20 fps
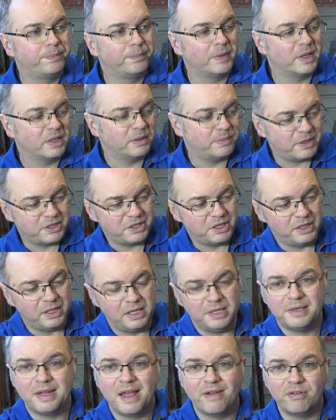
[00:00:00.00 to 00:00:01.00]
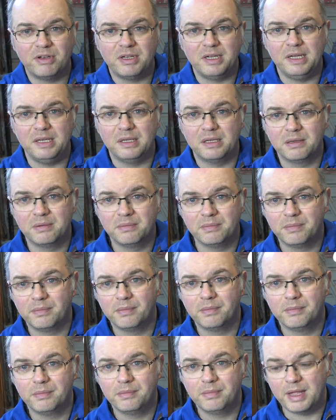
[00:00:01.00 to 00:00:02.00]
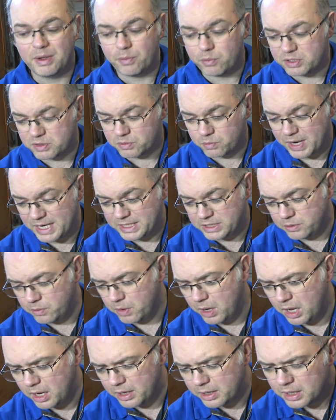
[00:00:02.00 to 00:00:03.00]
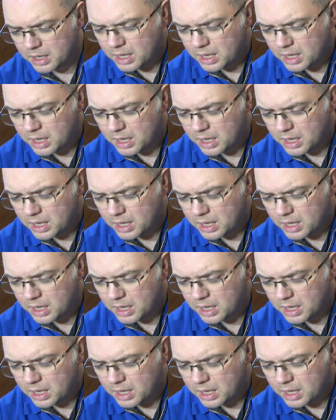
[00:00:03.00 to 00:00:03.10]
especially in these cavities. That was way too hard.